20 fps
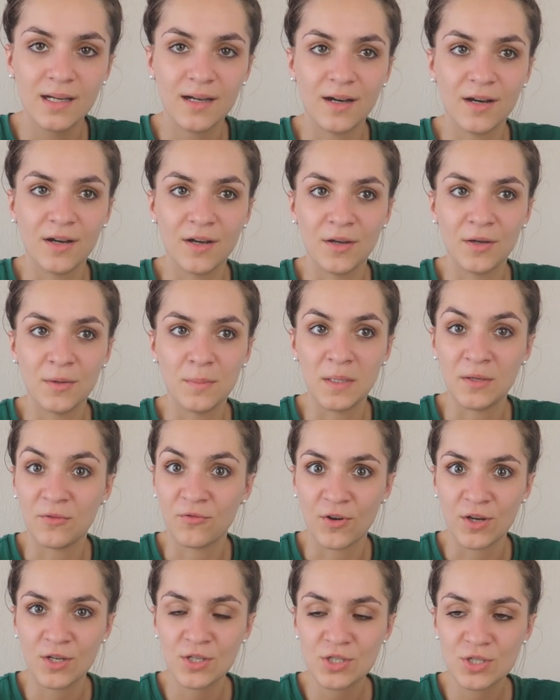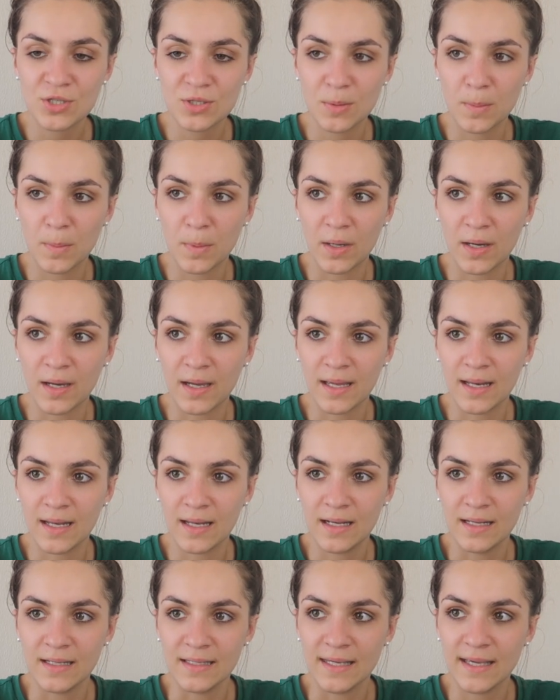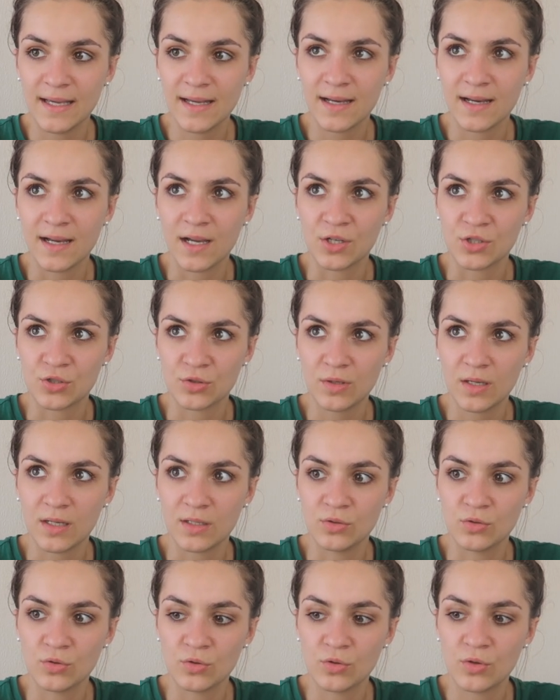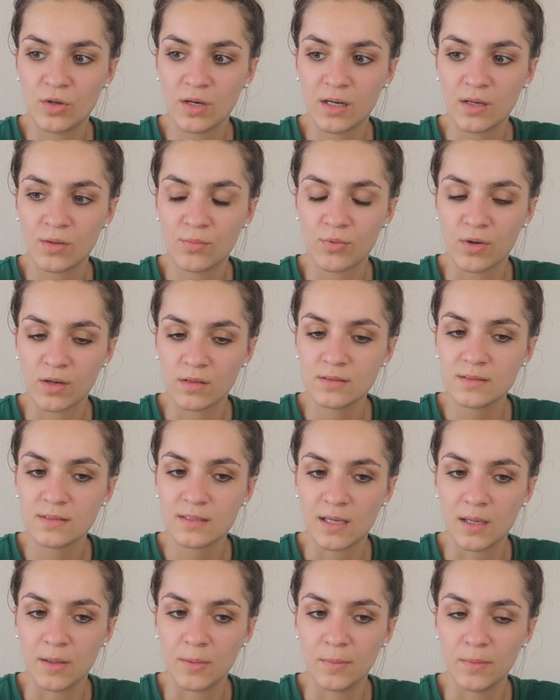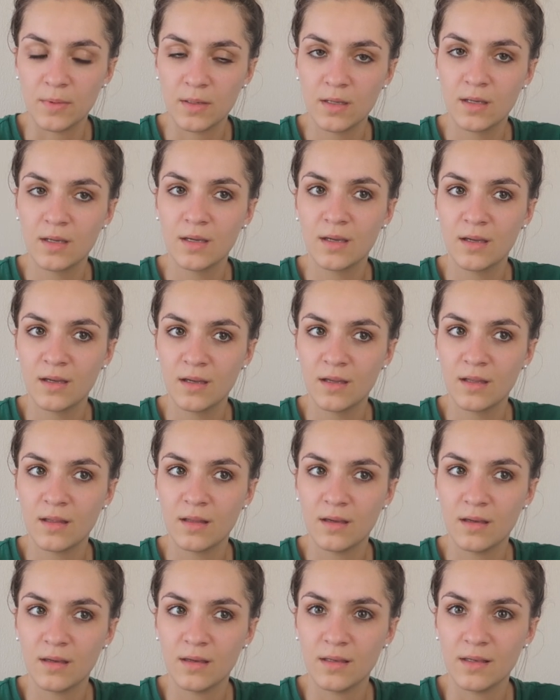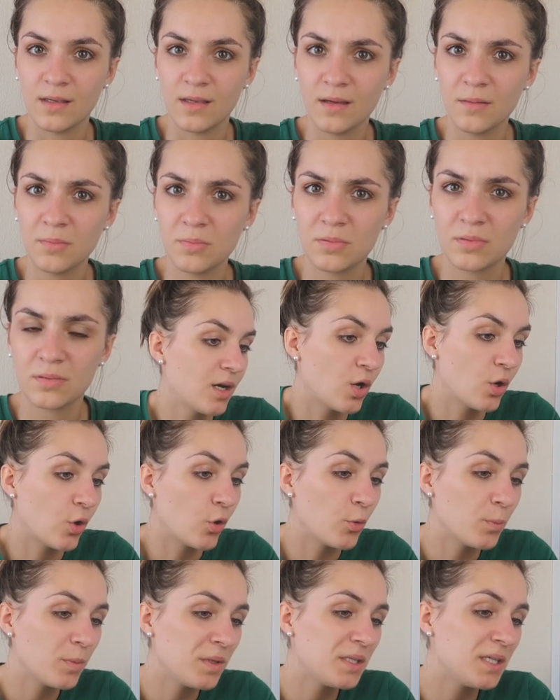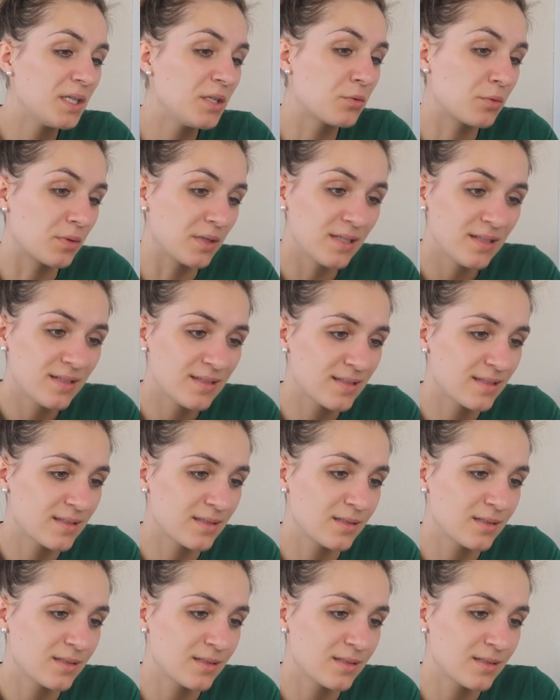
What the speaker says: in French, but yeah, actually I don't know how to pronounce them. Yep. Hominigrits.